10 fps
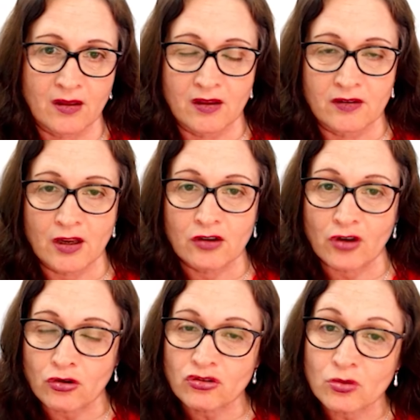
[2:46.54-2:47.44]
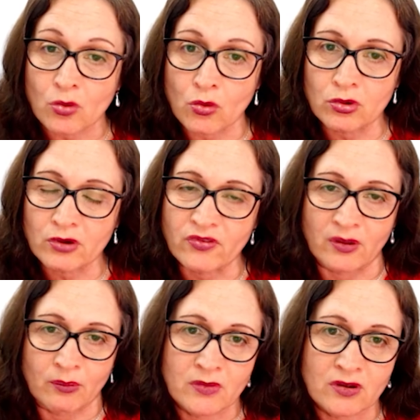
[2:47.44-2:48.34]
Now, don't do all of
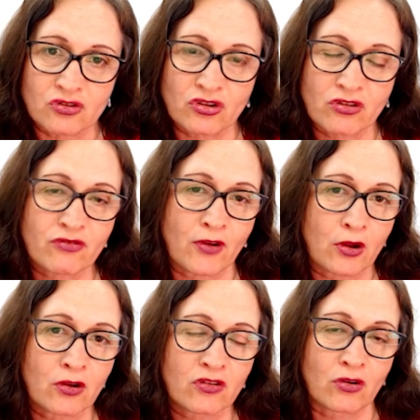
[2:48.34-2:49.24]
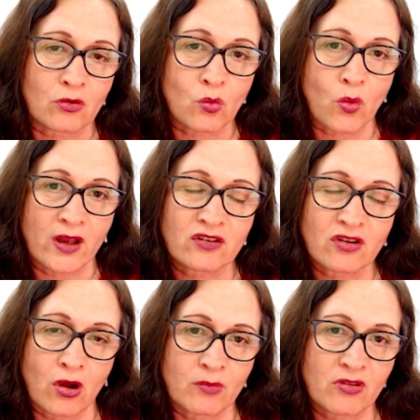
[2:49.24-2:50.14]
them, just focus on one
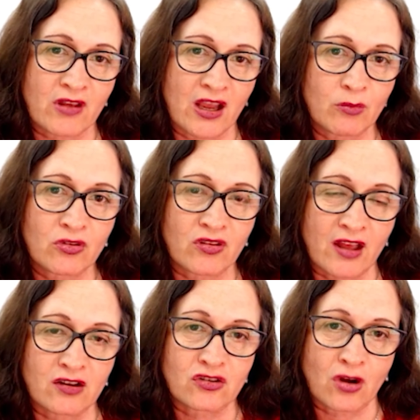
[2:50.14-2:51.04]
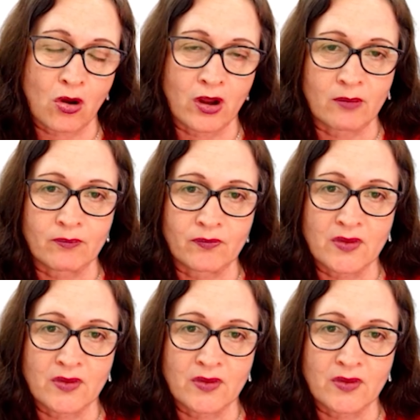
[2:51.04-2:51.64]
times tables at a time.